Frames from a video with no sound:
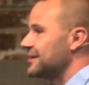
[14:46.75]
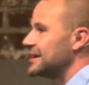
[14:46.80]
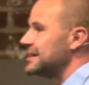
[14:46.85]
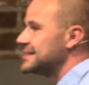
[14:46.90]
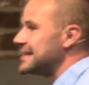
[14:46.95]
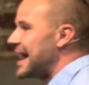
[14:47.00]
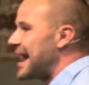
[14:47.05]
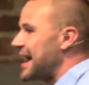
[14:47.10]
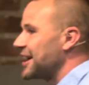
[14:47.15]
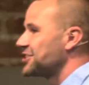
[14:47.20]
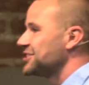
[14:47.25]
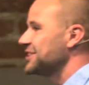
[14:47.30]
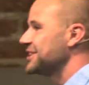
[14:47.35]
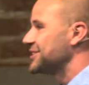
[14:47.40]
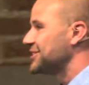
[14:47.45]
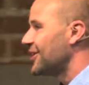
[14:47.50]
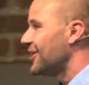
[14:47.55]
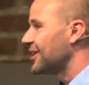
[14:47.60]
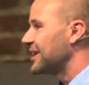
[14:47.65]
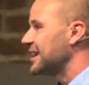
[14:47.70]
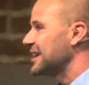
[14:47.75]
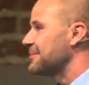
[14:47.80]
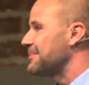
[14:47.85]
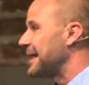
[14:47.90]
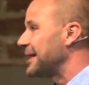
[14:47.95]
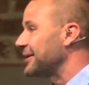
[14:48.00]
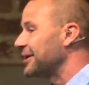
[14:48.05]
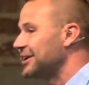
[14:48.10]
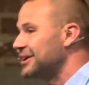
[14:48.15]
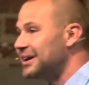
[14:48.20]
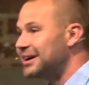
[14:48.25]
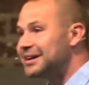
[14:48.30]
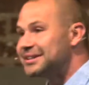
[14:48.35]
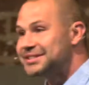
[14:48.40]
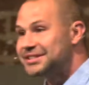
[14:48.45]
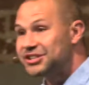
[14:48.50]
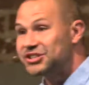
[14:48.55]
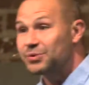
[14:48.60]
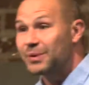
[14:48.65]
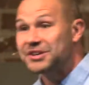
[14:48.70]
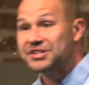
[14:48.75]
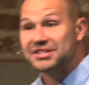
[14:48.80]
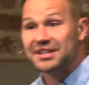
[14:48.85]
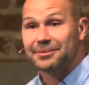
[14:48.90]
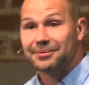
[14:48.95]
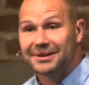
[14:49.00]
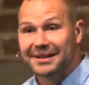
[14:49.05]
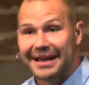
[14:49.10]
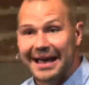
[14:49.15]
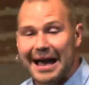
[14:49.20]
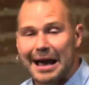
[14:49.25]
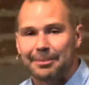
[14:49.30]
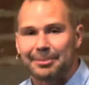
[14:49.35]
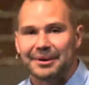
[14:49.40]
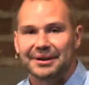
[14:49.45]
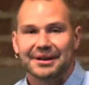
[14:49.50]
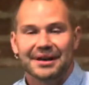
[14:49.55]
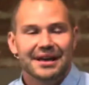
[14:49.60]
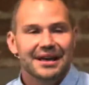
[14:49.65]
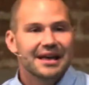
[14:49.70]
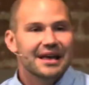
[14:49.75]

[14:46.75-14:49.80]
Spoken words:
He's actually talking about a situation that really happened.